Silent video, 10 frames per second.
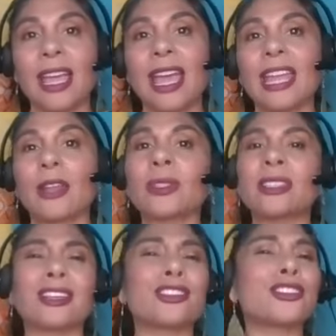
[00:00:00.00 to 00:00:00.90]
And it was
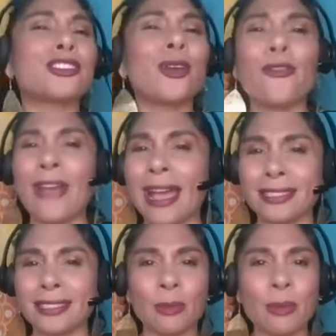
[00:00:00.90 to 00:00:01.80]
like so
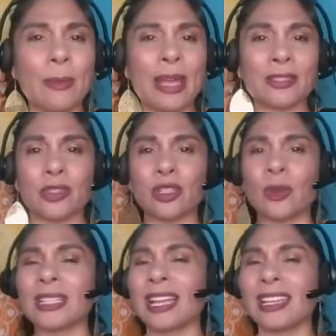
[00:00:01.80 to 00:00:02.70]
fast to get my master's degree. It
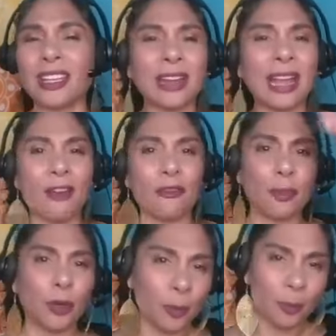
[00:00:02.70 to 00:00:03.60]
was like a year and a half,
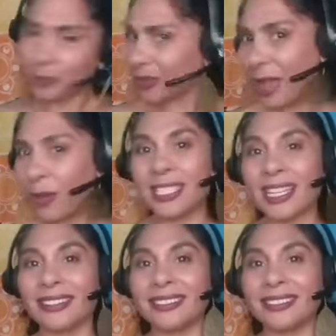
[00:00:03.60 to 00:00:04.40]
boom, I was done.